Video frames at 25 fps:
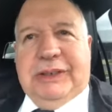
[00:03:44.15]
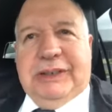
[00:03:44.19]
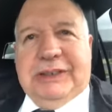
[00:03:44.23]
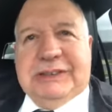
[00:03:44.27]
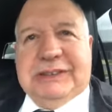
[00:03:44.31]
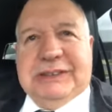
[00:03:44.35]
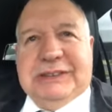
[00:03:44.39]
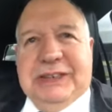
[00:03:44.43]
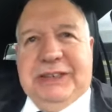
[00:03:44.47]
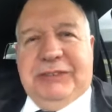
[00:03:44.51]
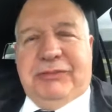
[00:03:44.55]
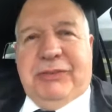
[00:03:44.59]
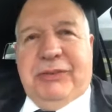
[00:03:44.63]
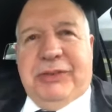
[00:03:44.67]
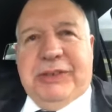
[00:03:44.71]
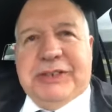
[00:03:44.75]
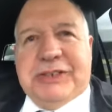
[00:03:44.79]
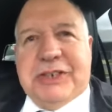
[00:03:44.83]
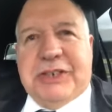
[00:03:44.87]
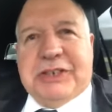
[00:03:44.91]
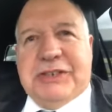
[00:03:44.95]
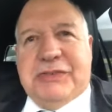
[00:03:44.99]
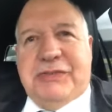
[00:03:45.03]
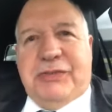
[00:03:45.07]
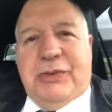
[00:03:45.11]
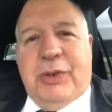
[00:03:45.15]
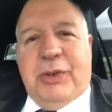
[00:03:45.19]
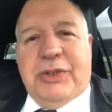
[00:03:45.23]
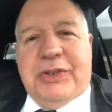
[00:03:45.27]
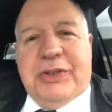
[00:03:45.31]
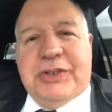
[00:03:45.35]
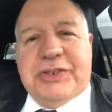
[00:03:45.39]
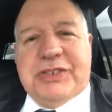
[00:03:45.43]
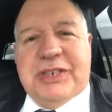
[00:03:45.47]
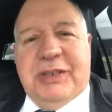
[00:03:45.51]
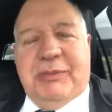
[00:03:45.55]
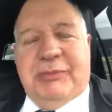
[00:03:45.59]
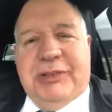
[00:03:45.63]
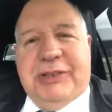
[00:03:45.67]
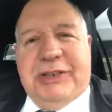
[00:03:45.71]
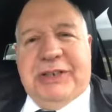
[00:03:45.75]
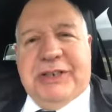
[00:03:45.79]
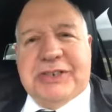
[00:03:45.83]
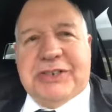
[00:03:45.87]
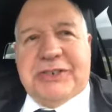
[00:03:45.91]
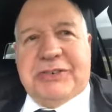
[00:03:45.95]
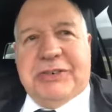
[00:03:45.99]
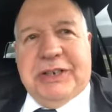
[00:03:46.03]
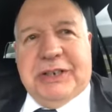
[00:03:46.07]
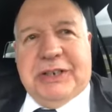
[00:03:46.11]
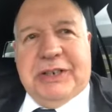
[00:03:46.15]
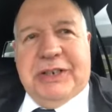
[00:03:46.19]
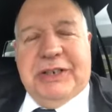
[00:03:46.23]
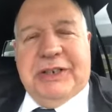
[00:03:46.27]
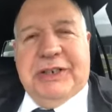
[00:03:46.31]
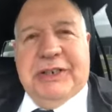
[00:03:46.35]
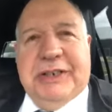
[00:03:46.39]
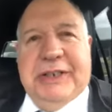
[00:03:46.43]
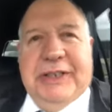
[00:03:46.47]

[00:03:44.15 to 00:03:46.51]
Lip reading: the seat for the 64th Assembly District.